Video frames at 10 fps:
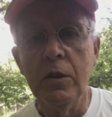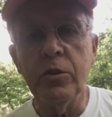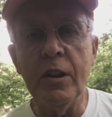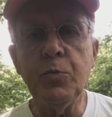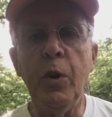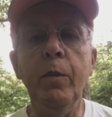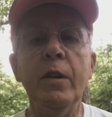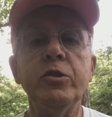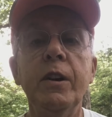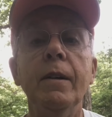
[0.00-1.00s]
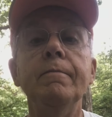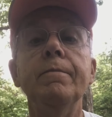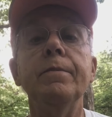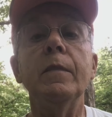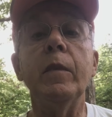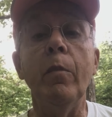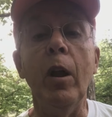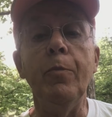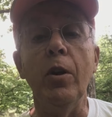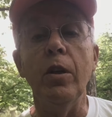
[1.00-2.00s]
So that's pretty much it.
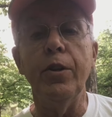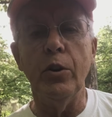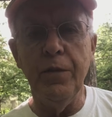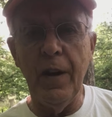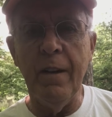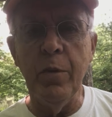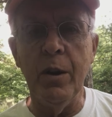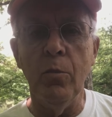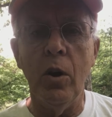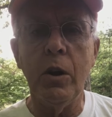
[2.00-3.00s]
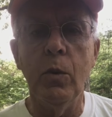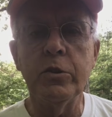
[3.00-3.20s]
Coming up on the 35-minute mark,